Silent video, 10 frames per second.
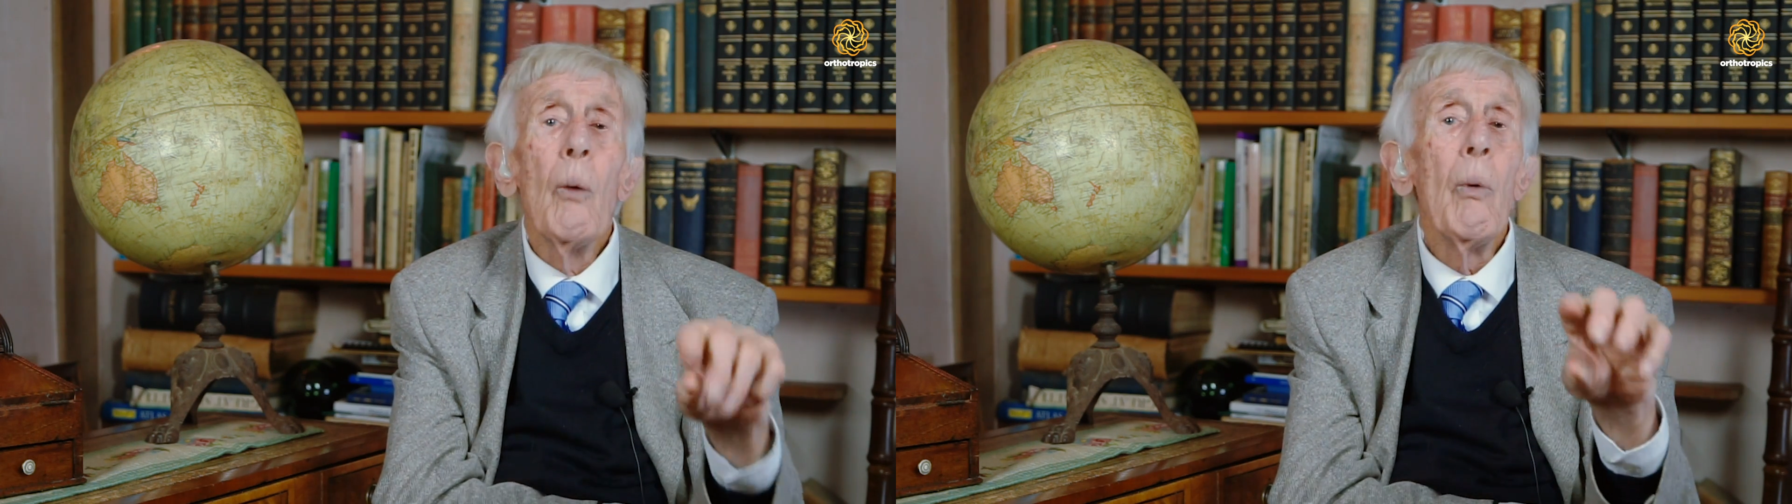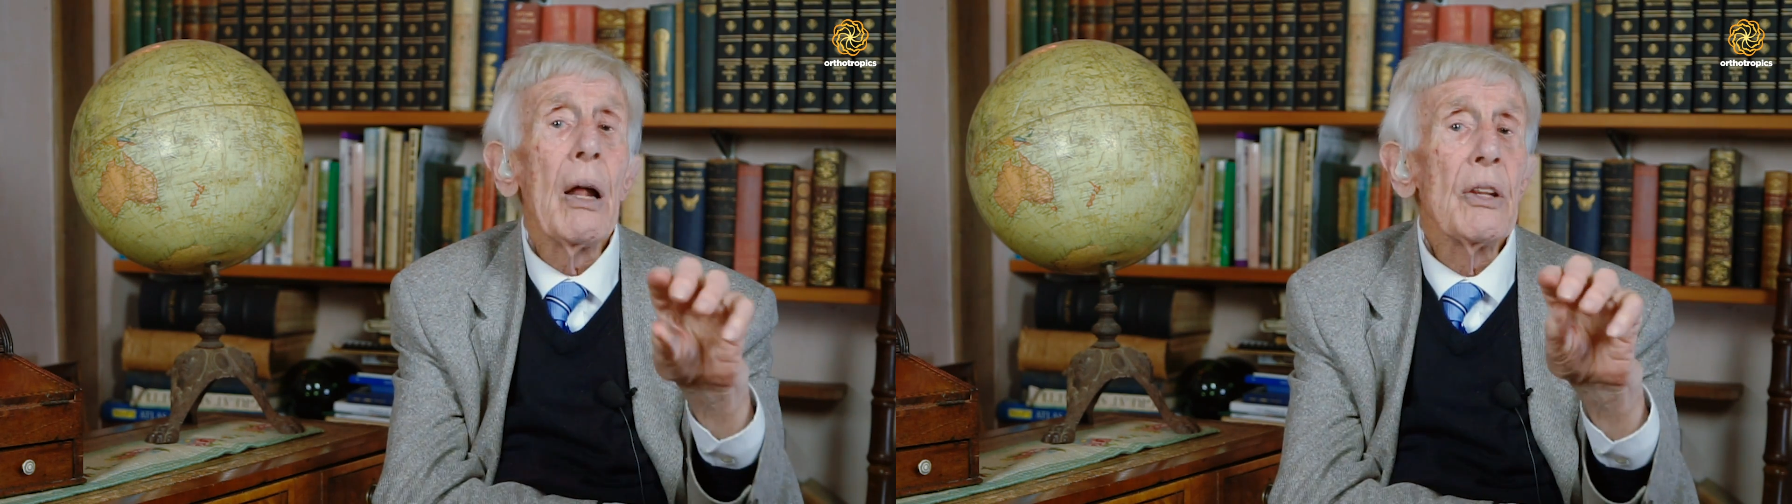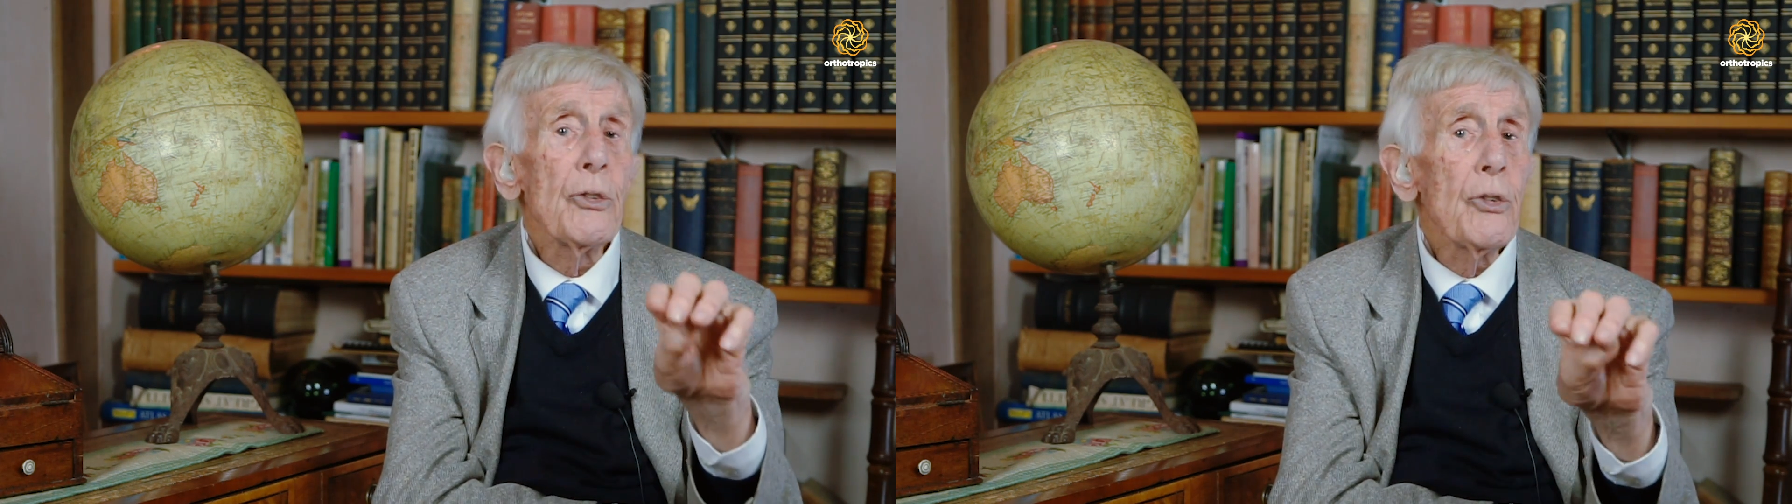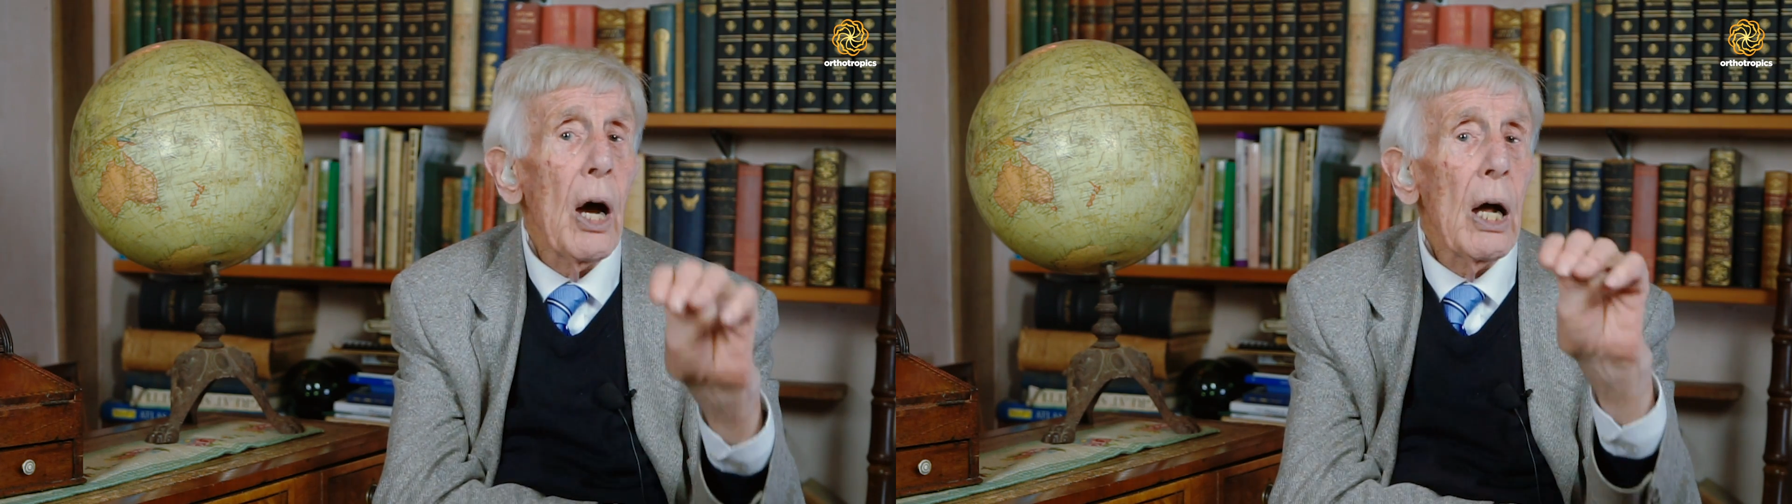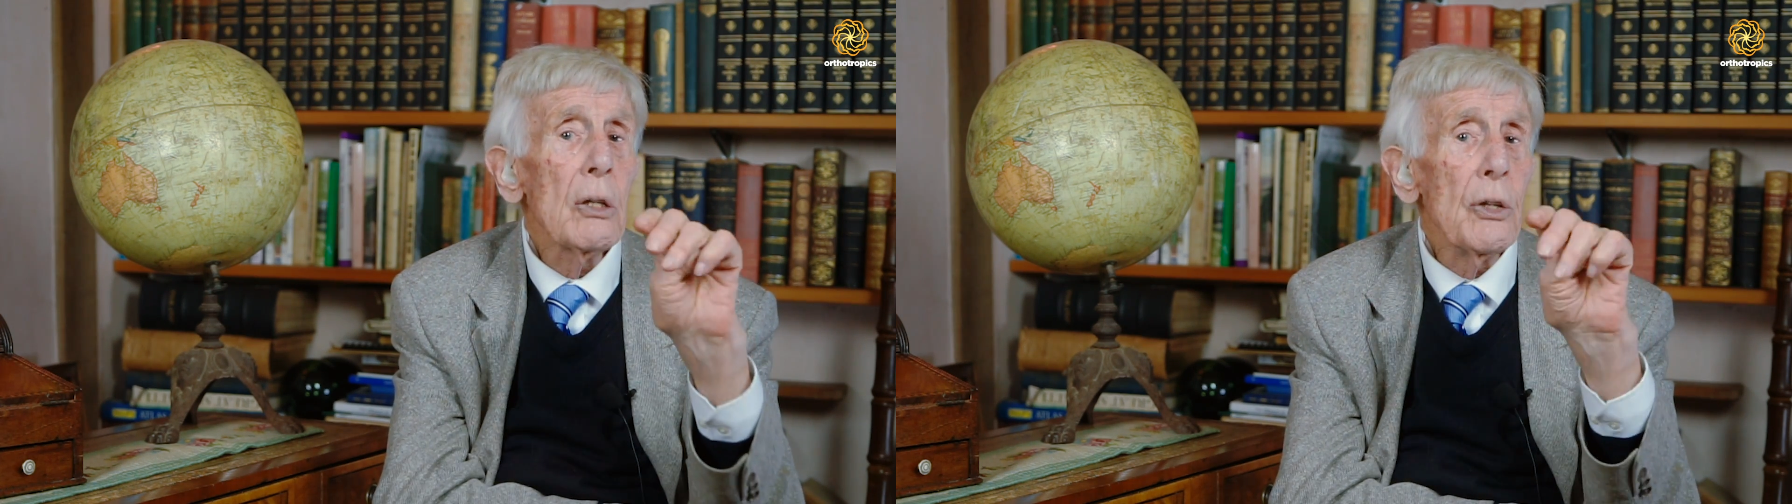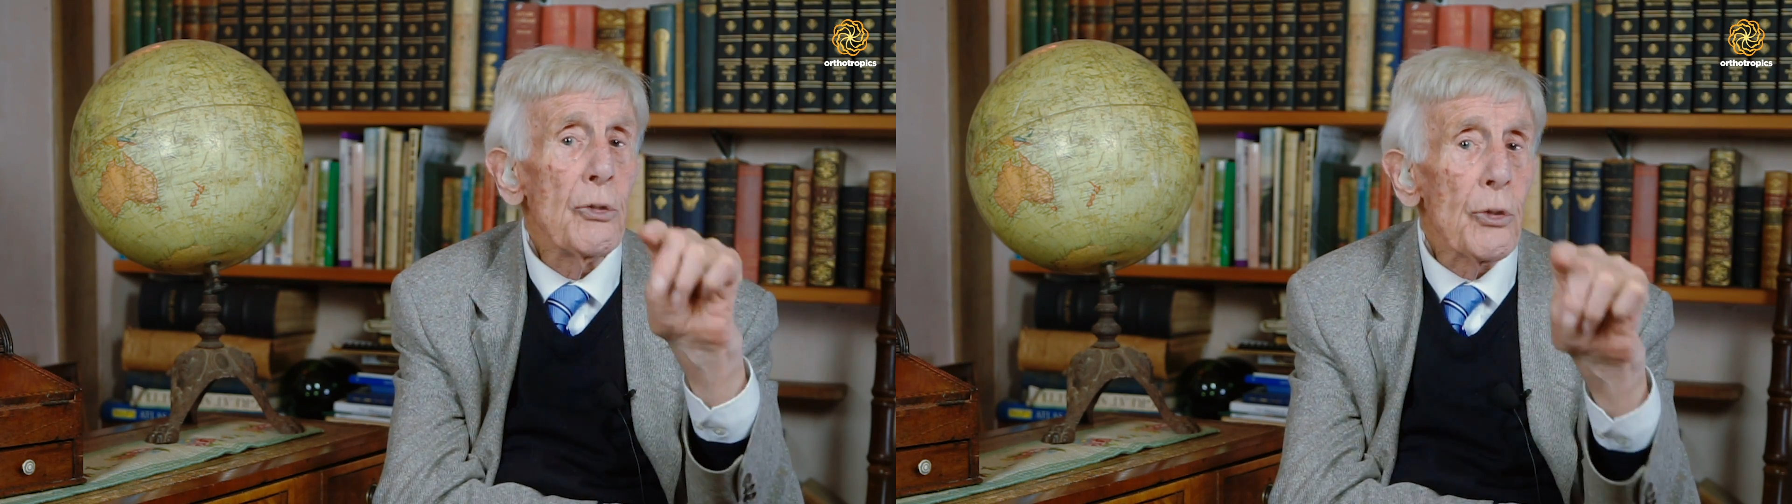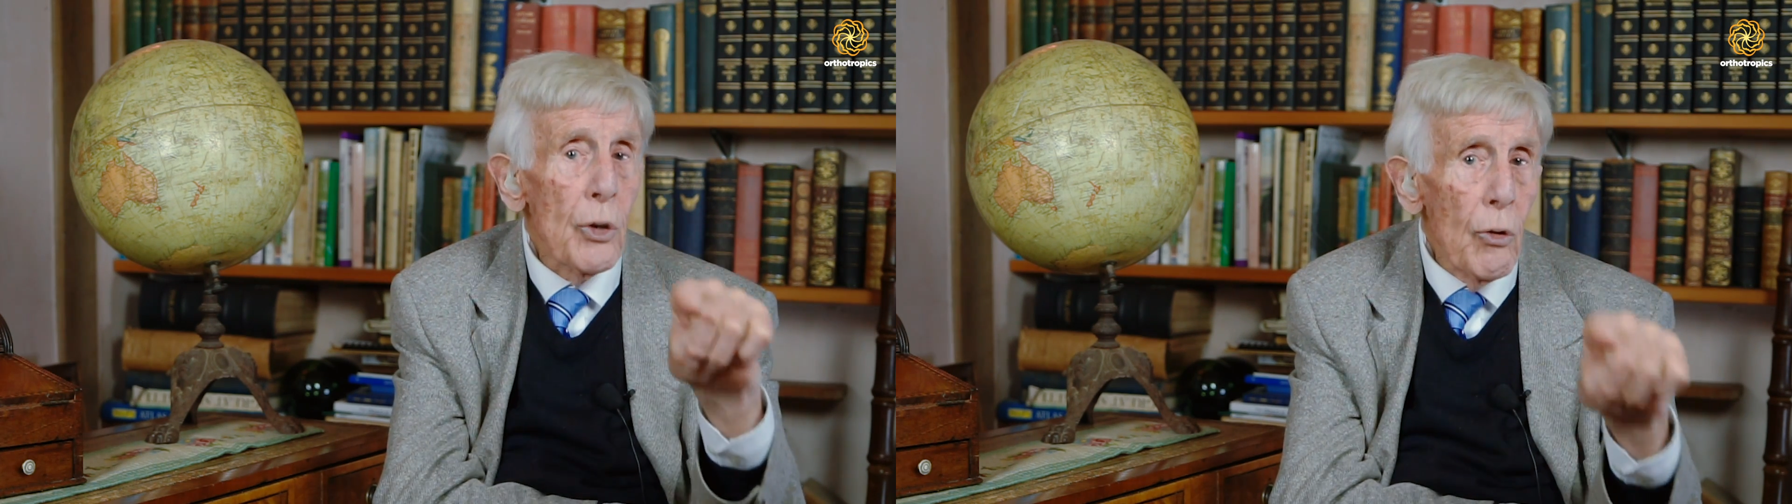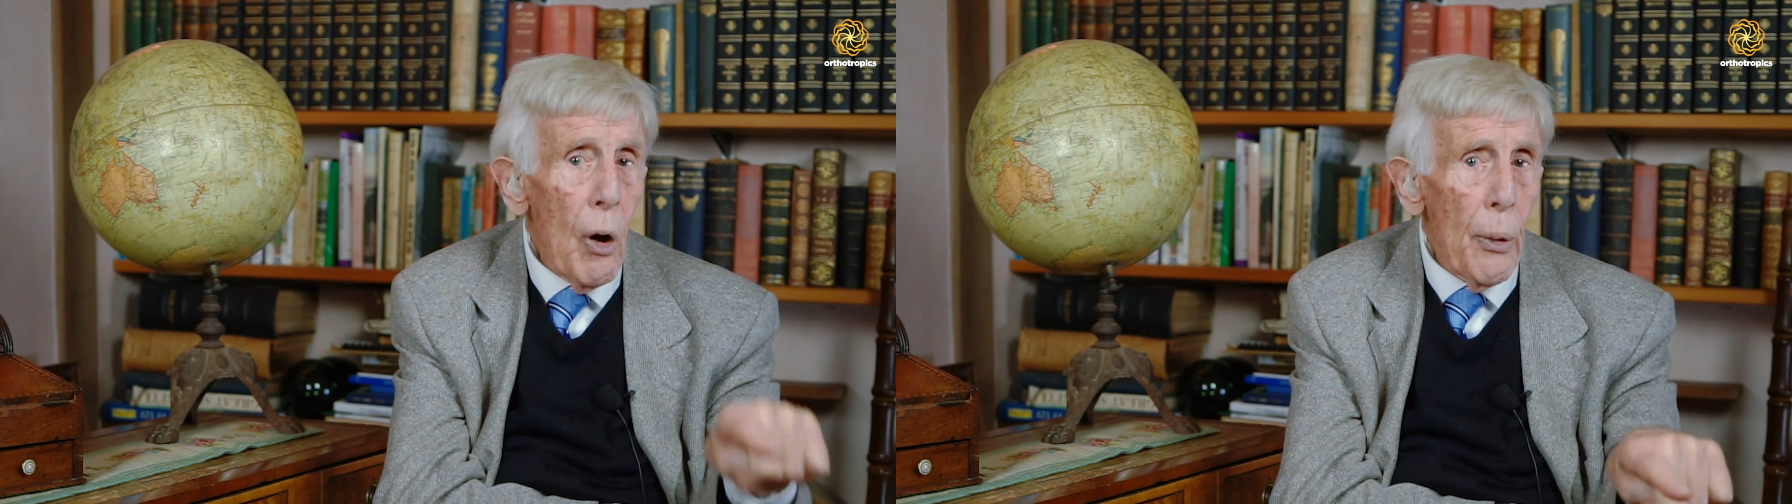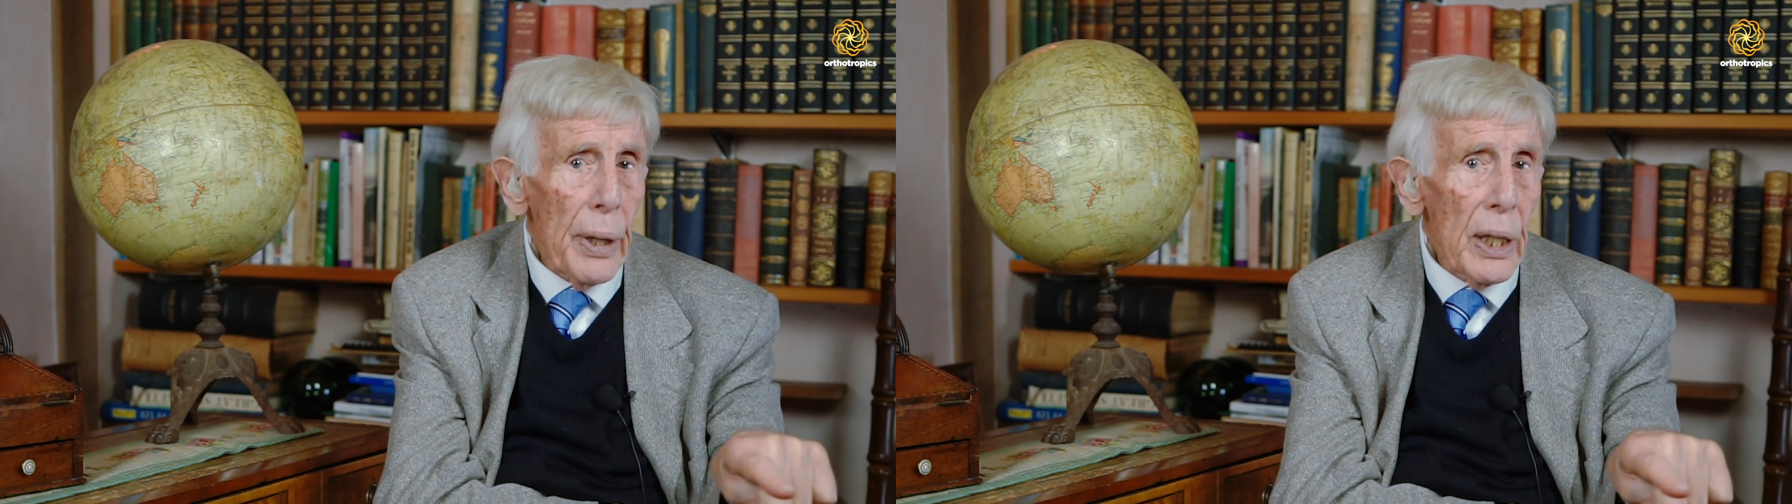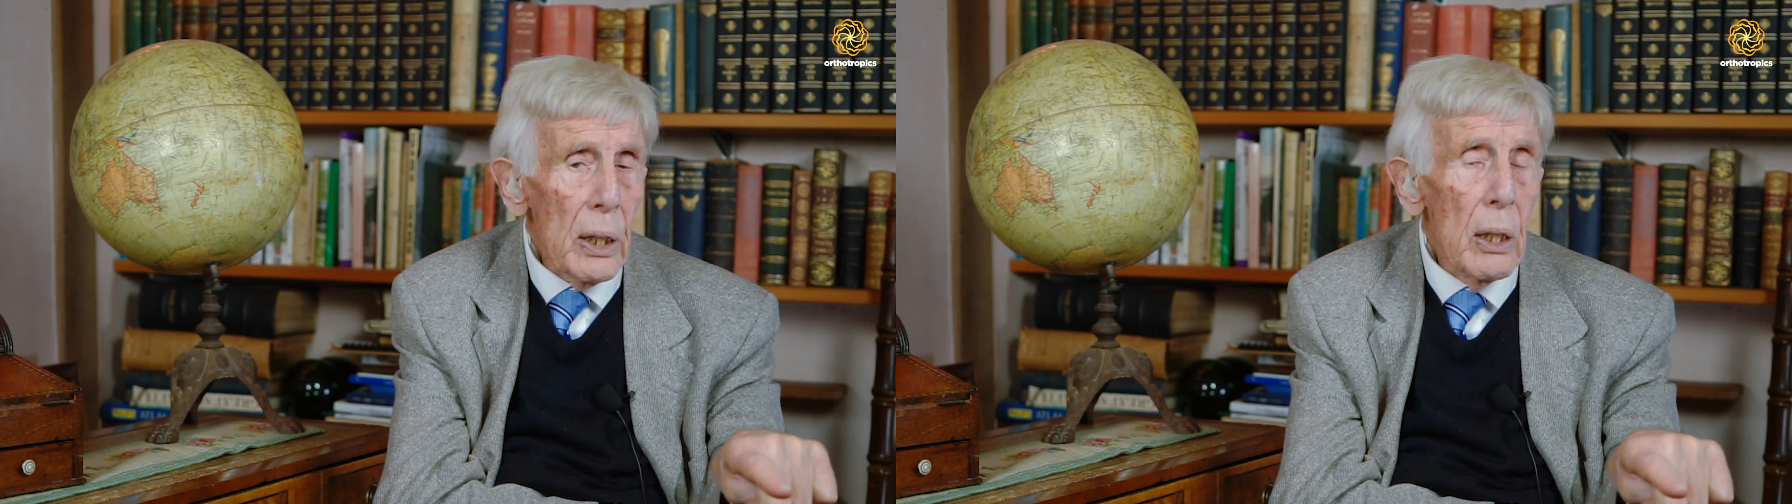while the child is
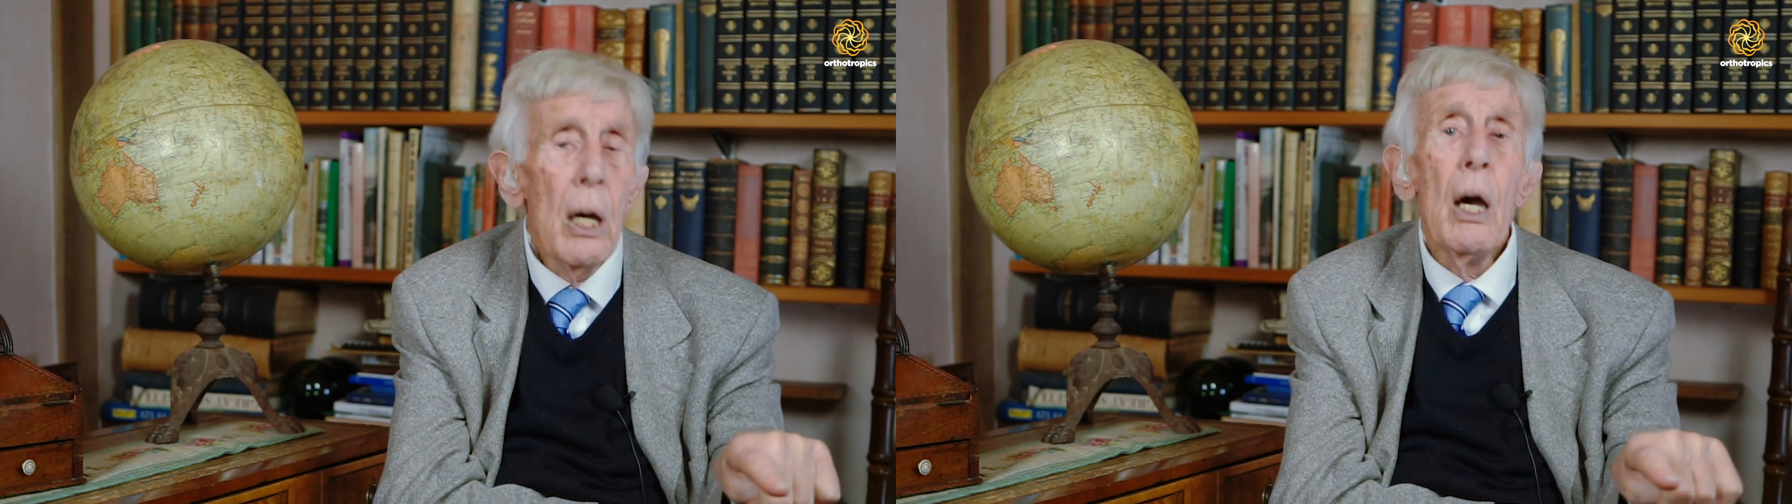growing